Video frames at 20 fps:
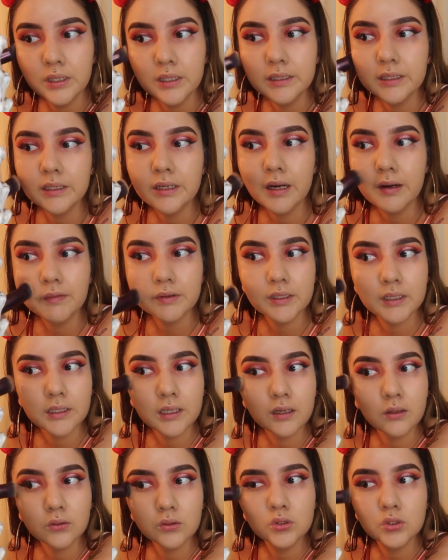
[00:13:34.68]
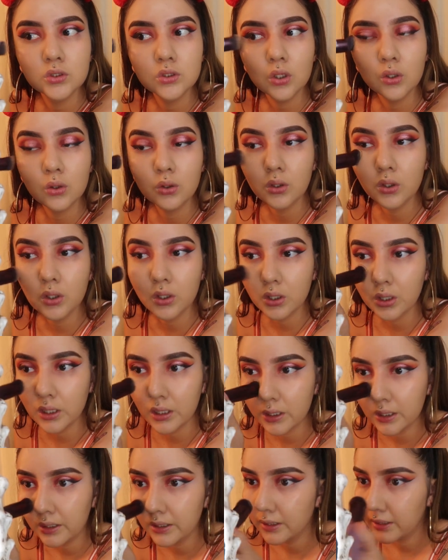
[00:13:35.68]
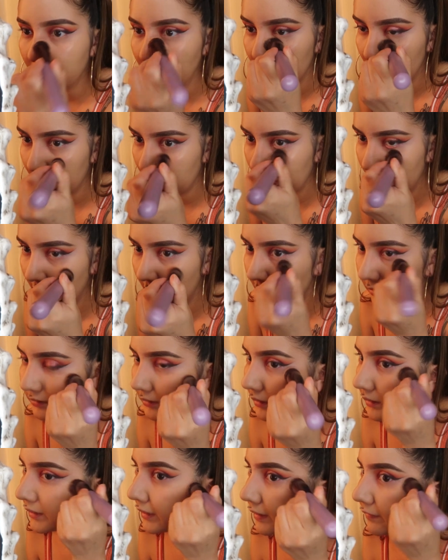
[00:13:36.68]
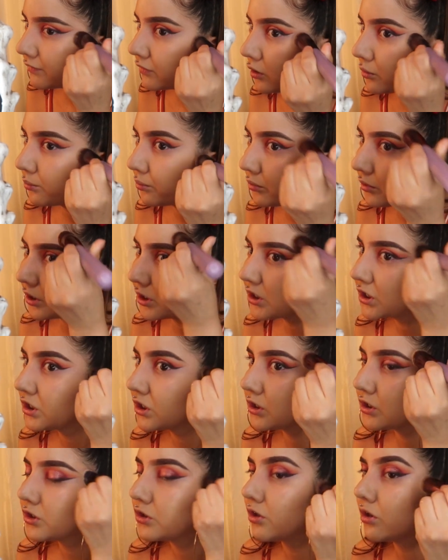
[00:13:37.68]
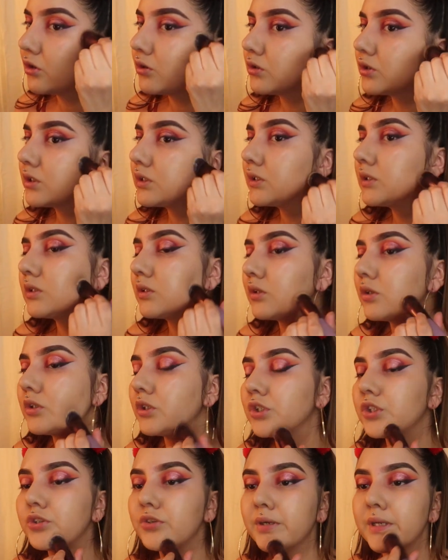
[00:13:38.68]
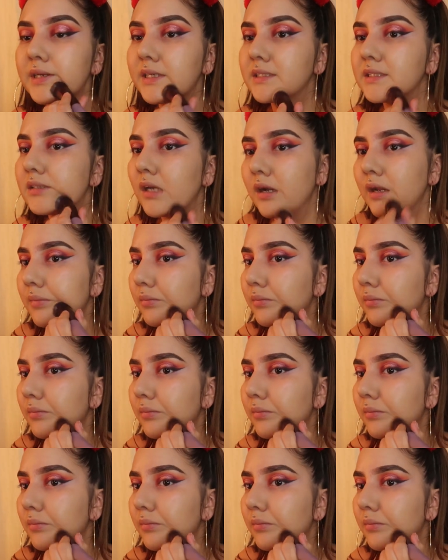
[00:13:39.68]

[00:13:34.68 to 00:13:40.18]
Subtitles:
blended everything out so good. It doesn't leave no brush streaks.